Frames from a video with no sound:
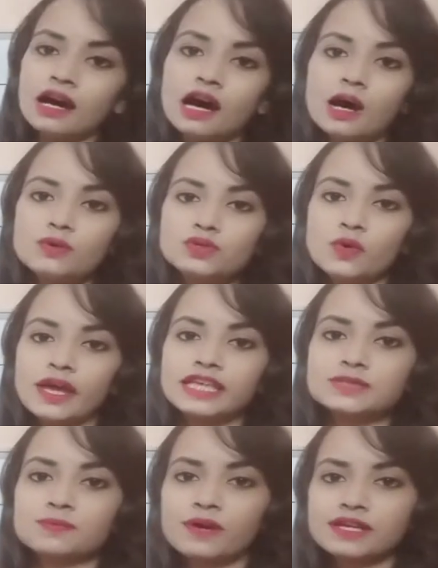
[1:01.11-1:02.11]
How to
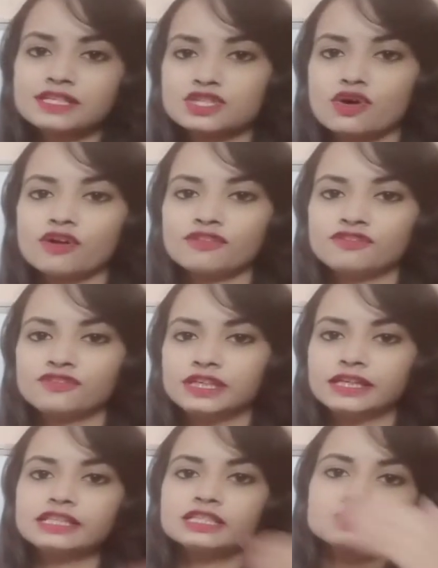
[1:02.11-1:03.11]
express your
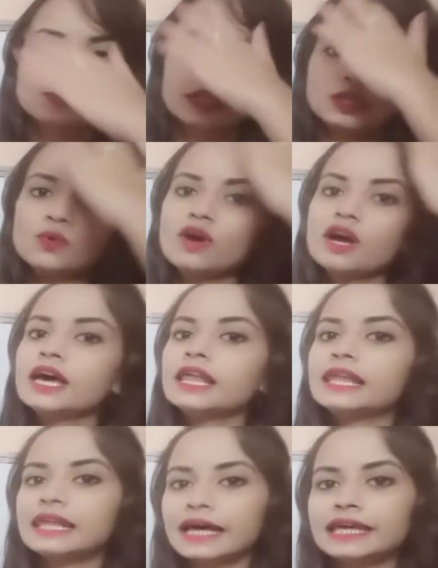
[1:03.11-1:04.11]
feelings when you
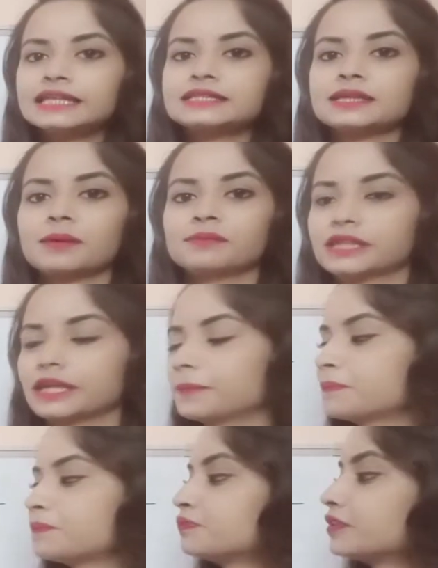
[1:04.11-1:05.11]
like something.
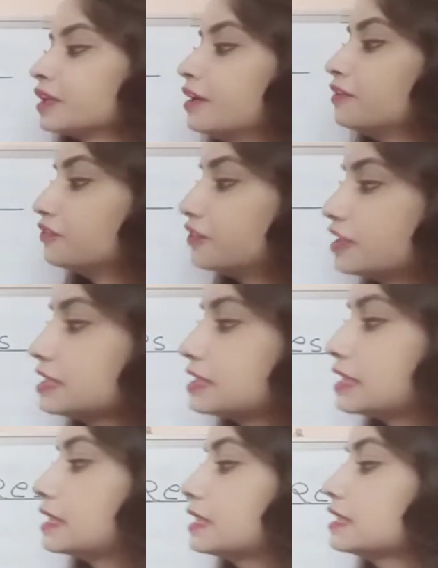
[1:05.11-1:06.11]
First
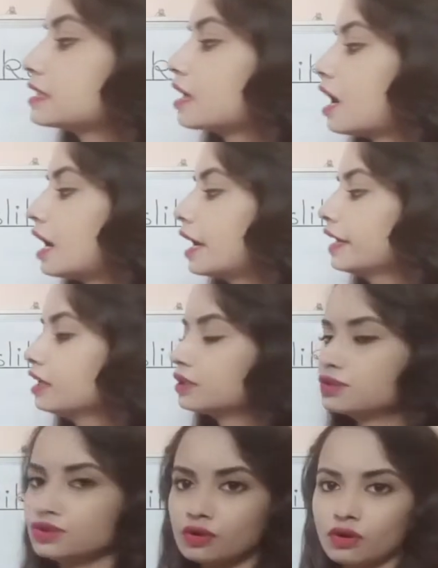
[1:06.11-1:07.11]
is I
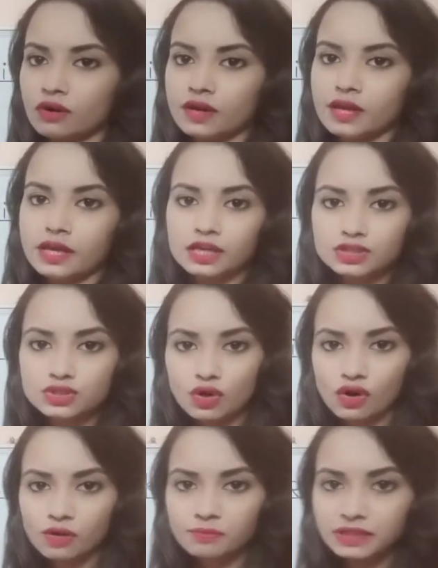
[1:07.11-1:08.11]
adore.
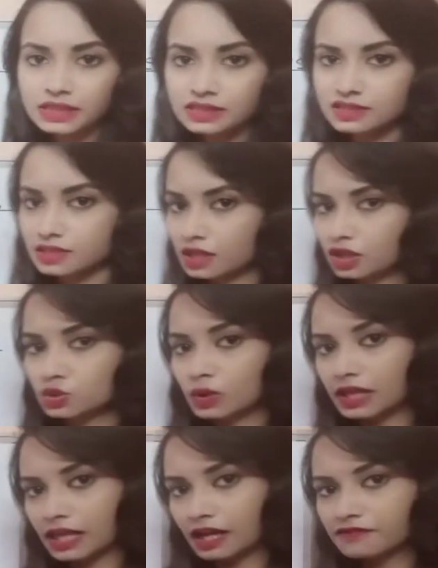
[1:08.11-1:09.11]
Adore means to
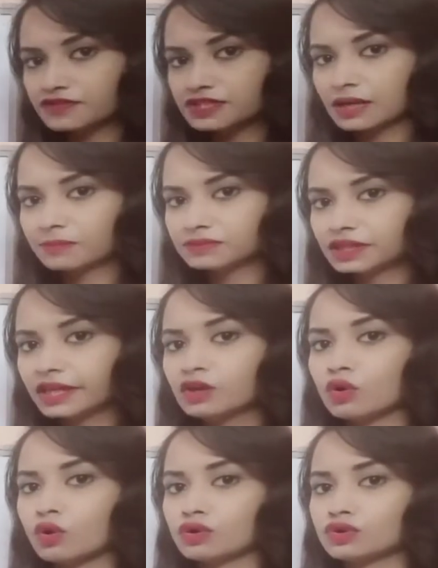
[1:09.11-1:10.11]
love
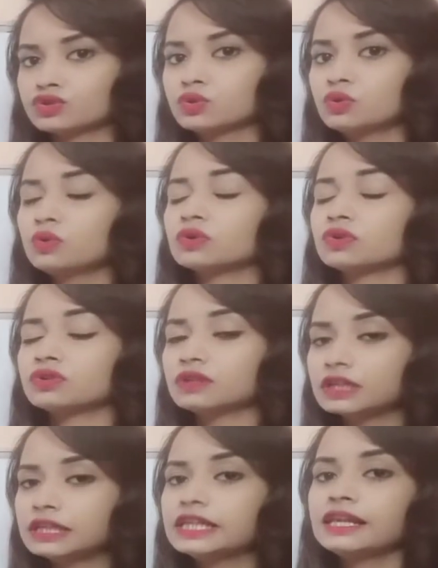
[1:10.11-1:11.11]
something or to
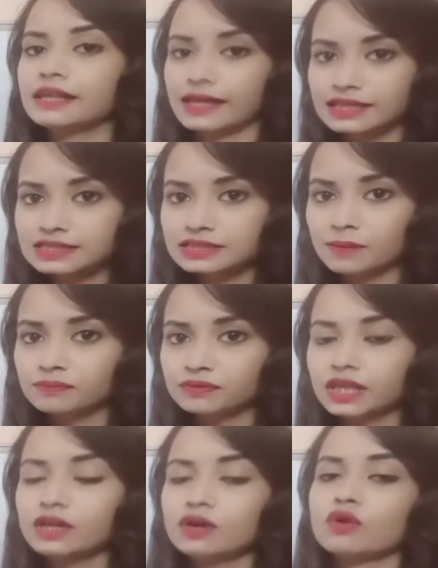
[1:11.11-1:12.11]
really like
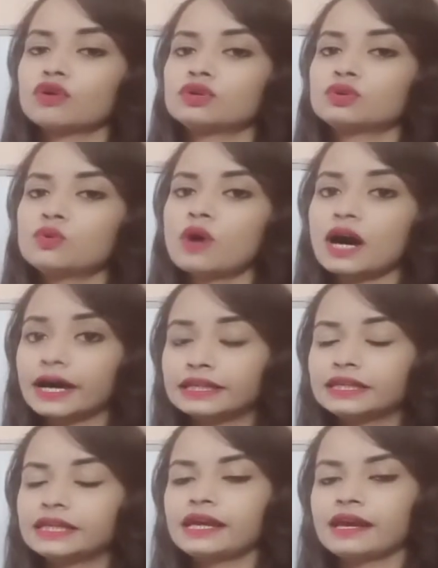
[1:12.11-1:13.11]
something or to
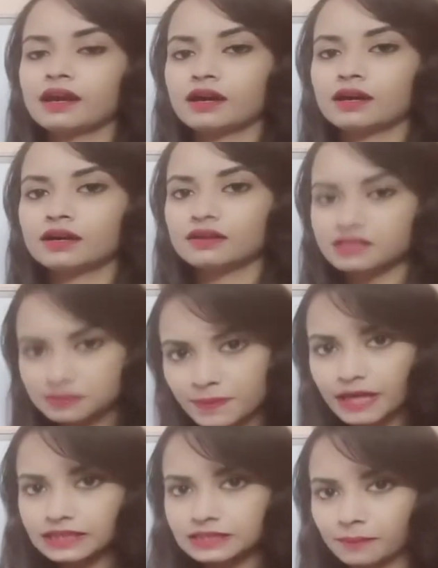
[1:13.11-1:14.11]
highly
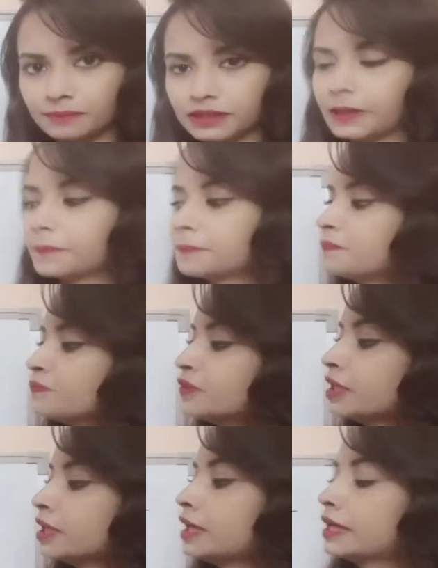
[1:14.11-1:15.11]
respect something.
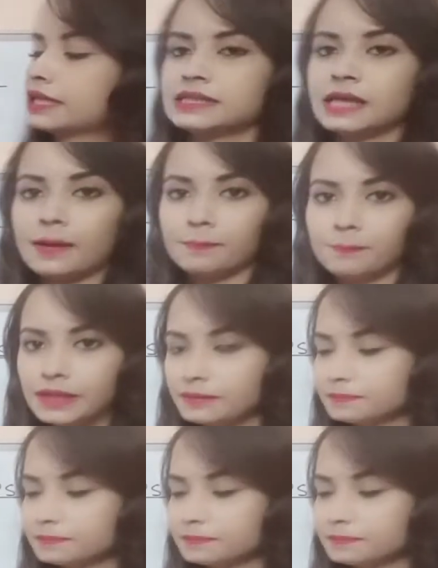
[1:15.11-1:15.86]
Example,